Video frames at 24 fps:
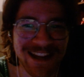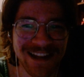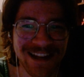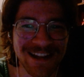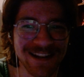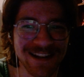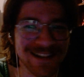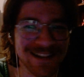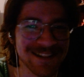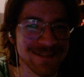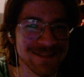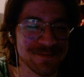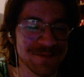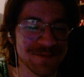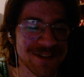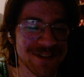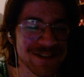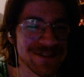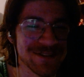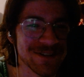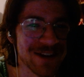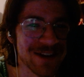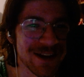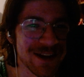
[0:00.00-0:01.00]

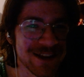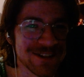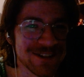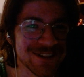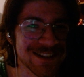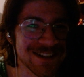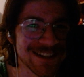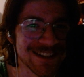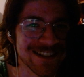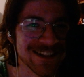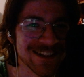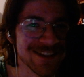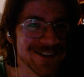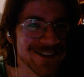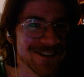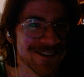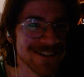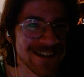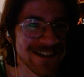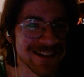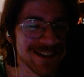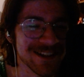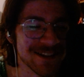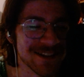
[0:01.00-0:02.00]
I just sit there and
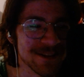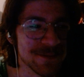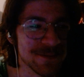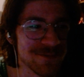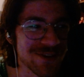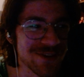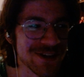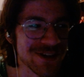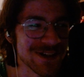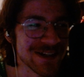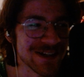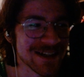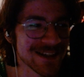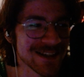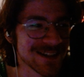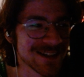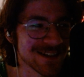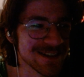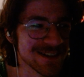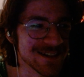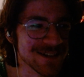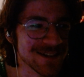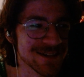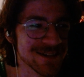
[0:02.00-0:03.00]
I let them talk.
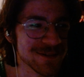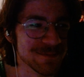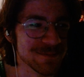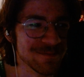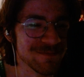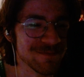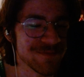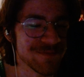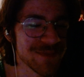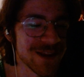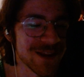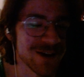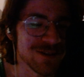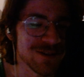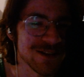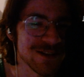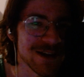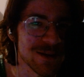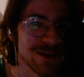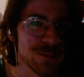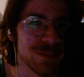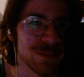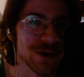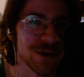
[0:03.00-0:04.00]
I'll
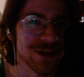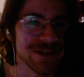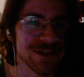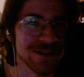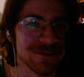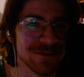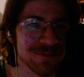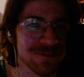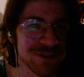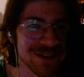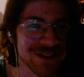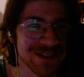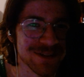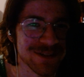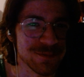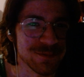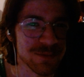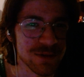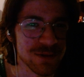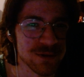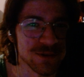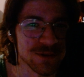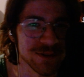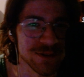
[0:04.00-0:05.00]
like butt in with some
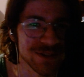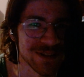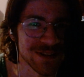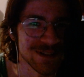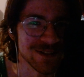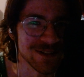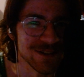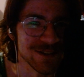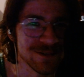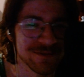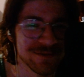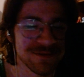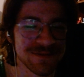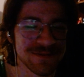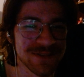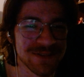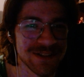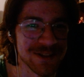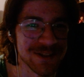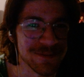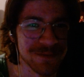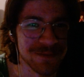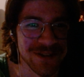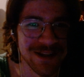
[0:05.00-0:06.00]
lore stuff
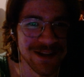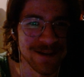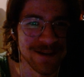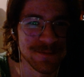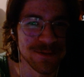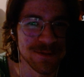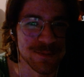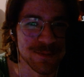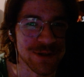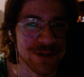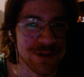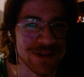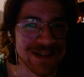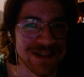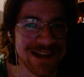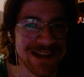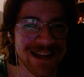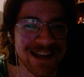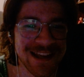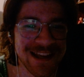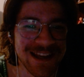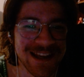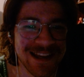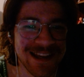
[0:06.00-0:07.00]
sometimes, but
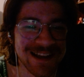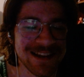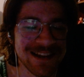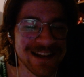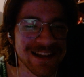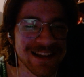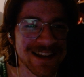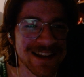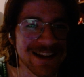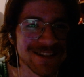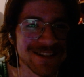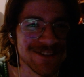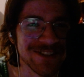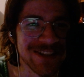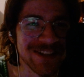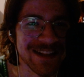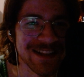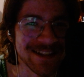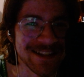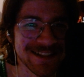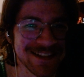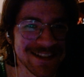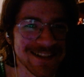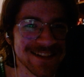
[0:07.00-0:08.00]
I just
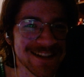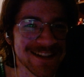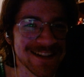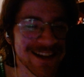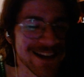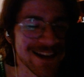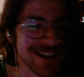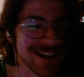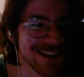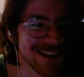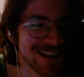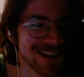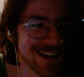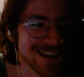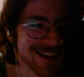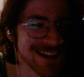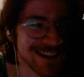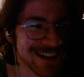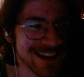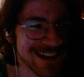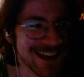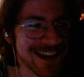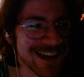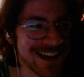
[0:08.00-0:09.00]
like
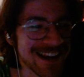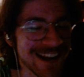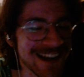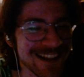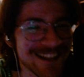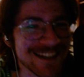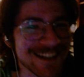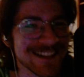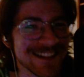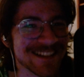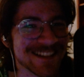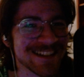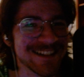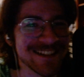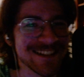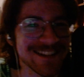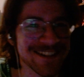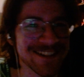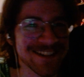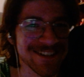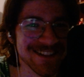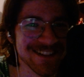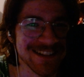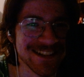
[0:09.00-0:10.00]
I like sitting
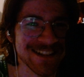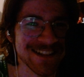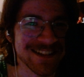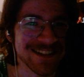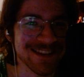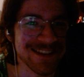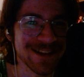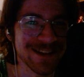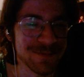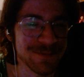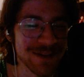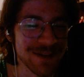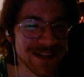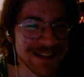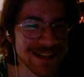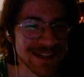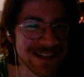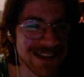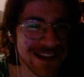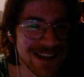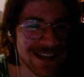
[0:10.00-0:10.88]
there and seeing them like